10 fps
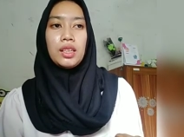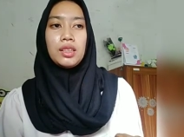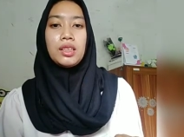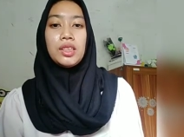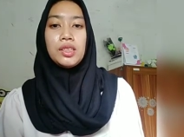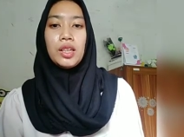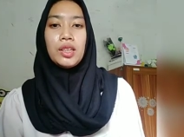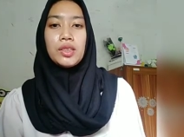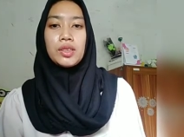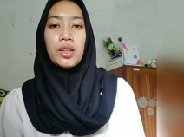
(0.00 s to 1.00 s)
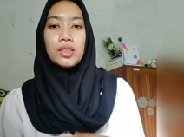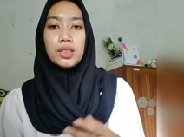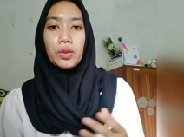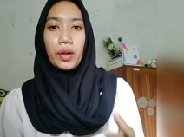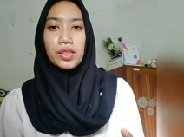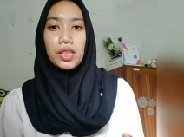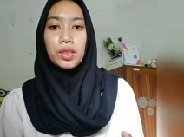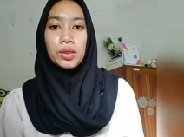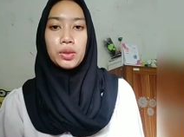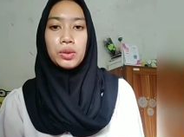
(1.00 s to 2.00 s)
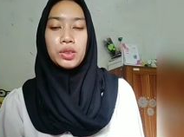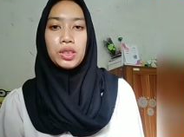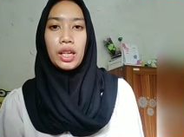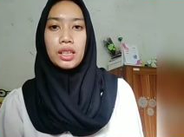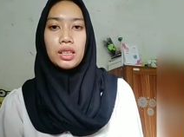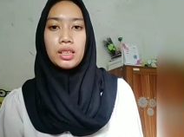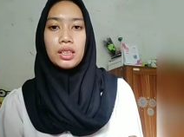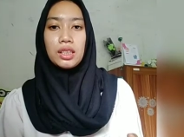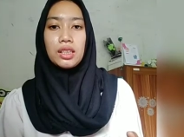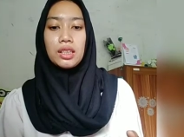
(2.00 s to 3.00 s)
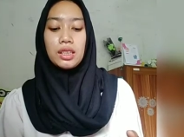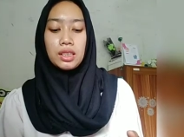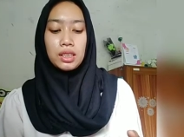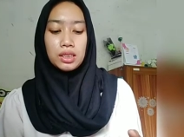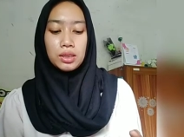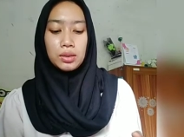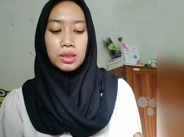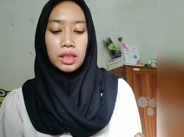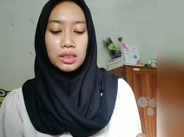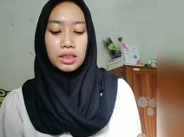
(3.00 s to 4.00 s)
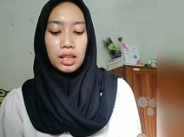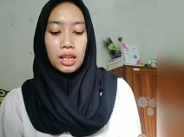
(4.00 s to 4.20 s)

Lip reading: the teacher use close the question to check student